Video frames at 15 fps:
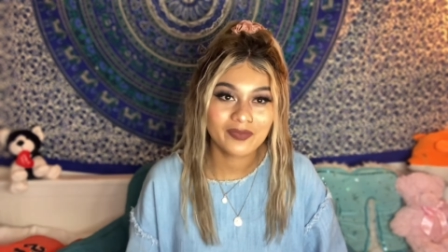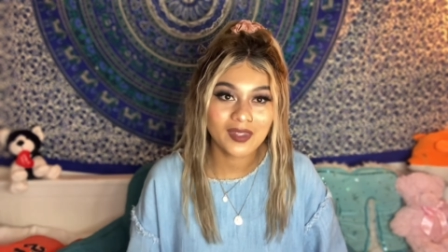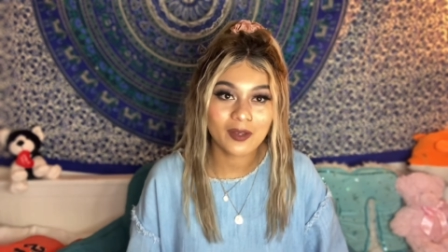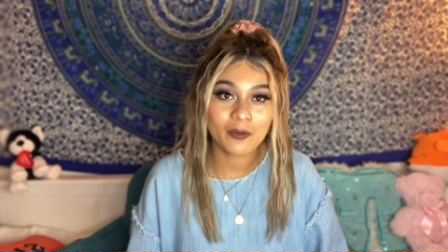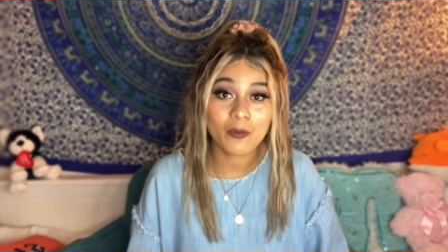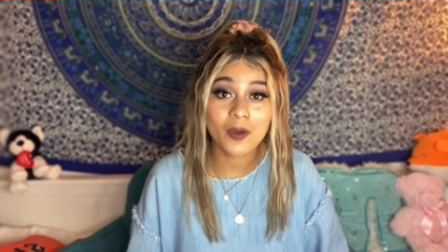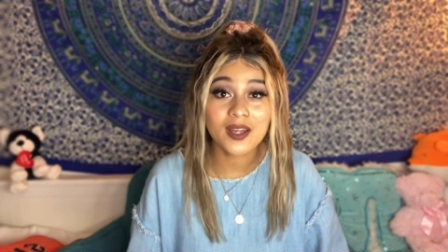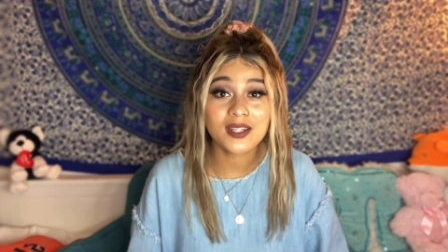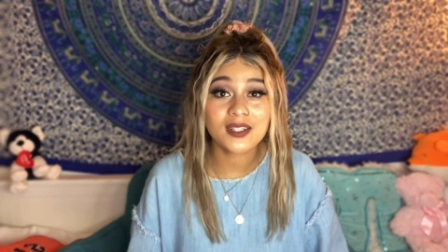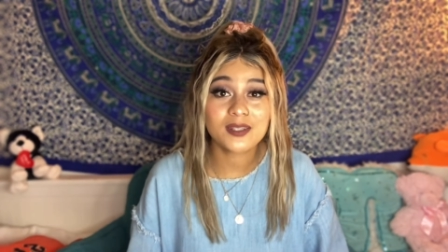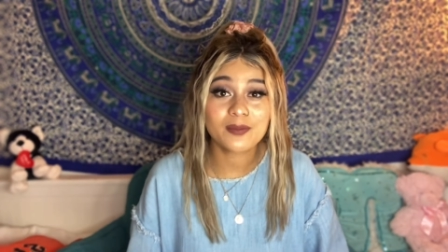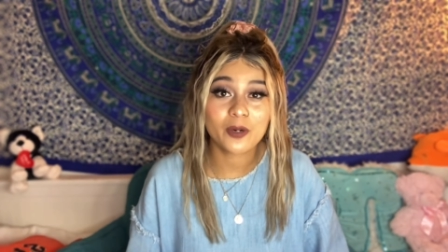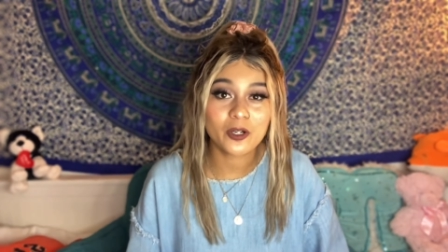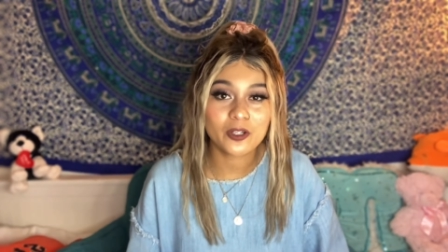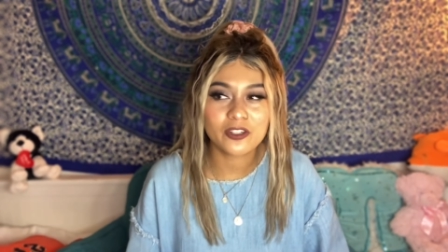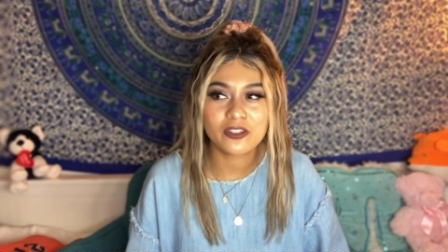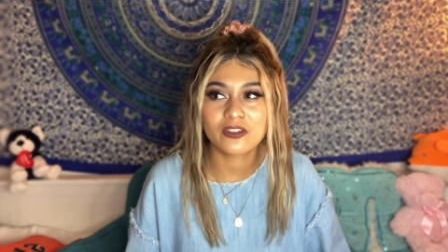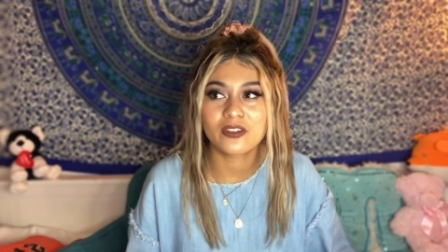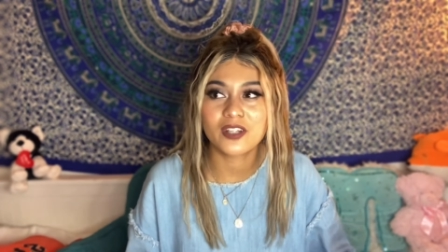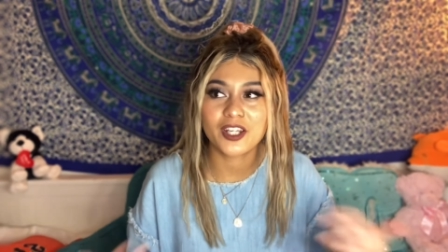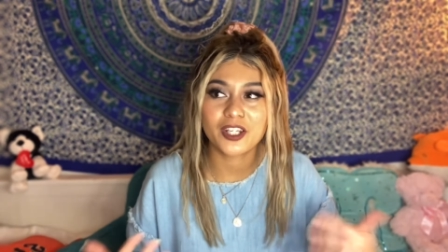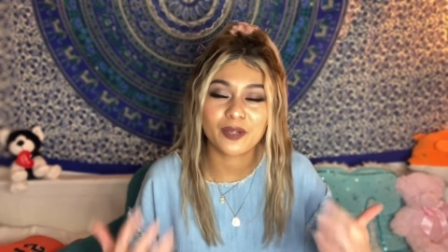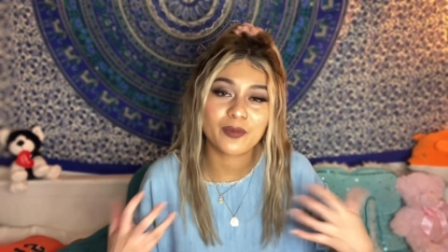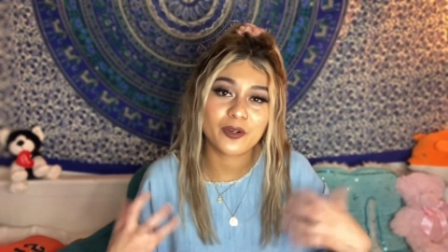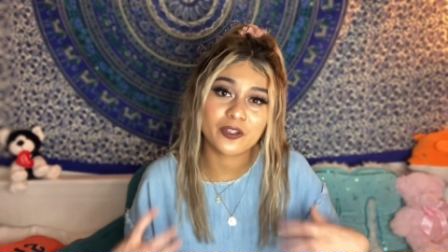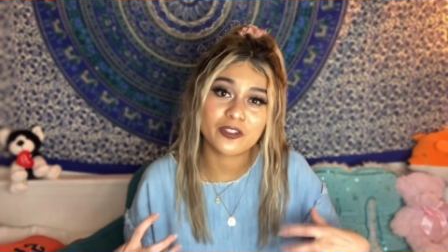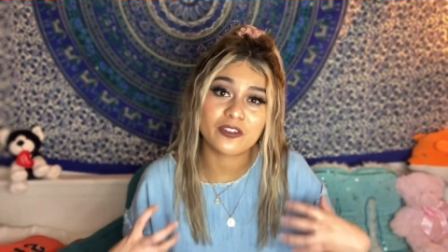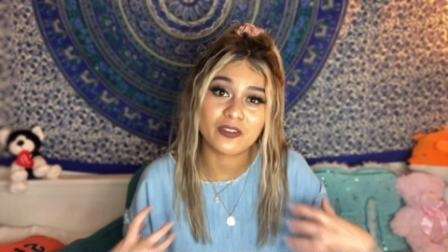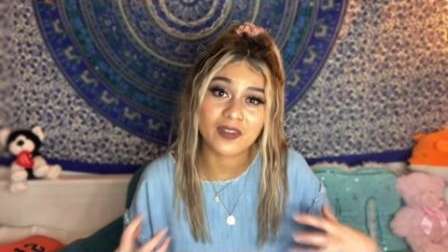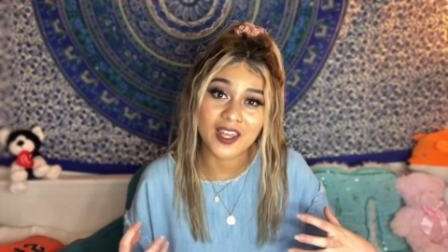One, it's personal, like your
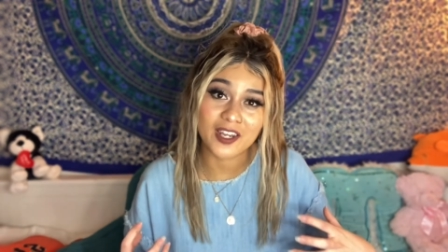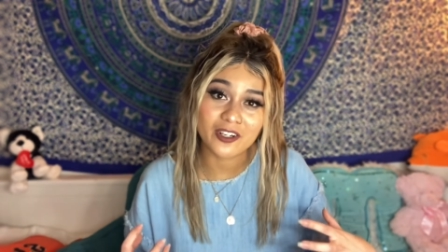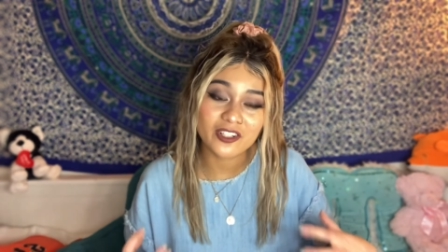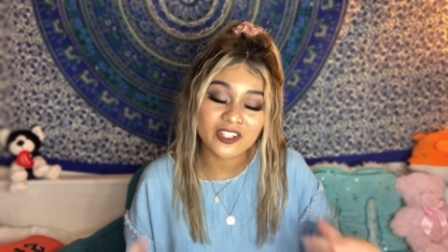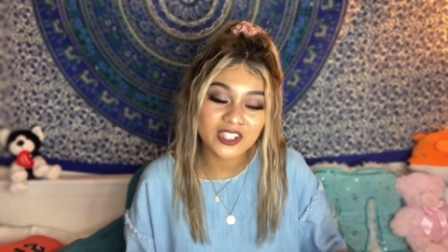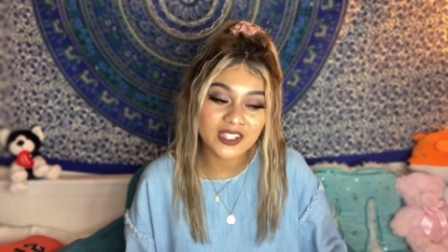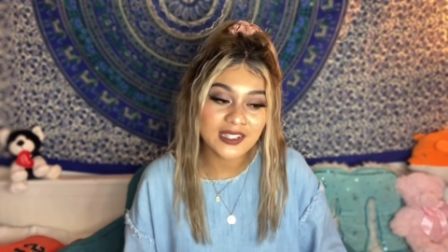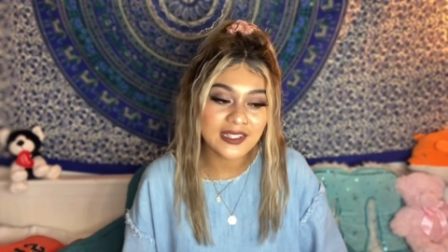personal energies,